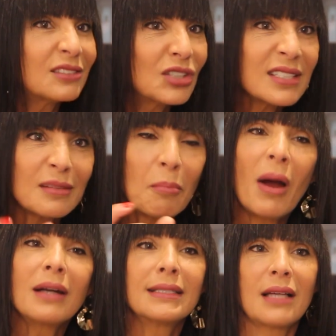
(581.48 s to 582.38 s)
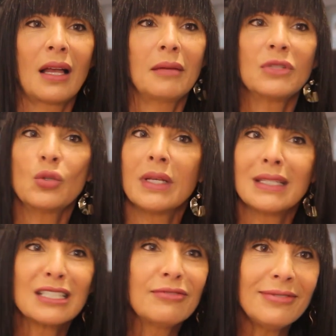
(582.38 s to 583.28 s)
just part-time doing
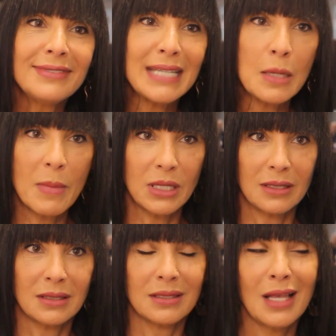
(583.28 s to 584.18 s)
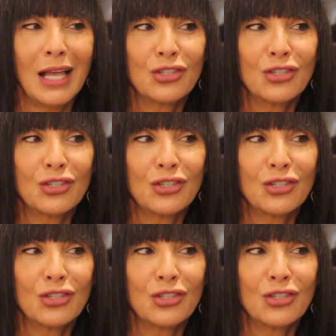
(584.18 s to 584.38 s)
this 15 minutes